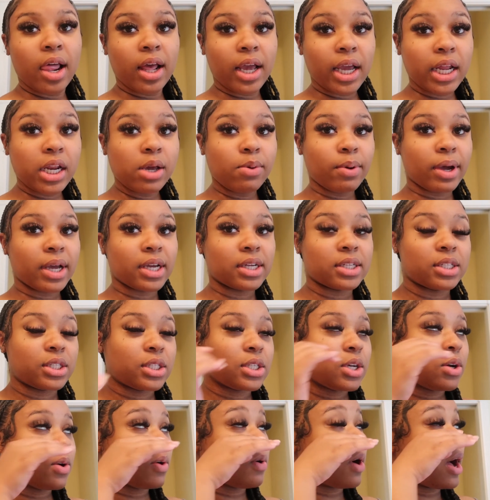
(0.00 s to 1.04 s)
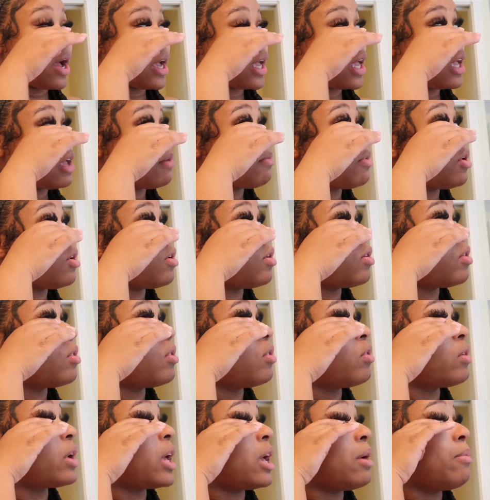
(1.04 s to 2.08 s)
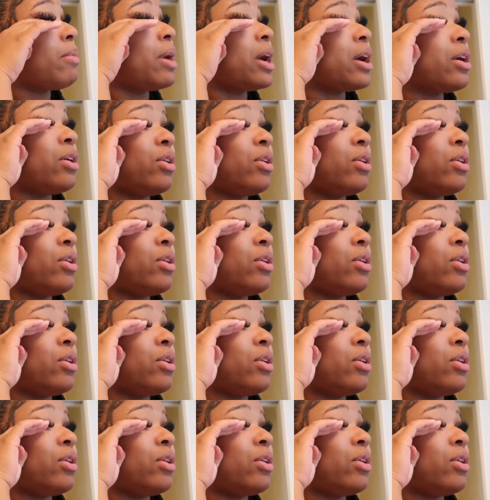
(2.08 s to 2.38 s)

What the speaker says: Anyway, so I came back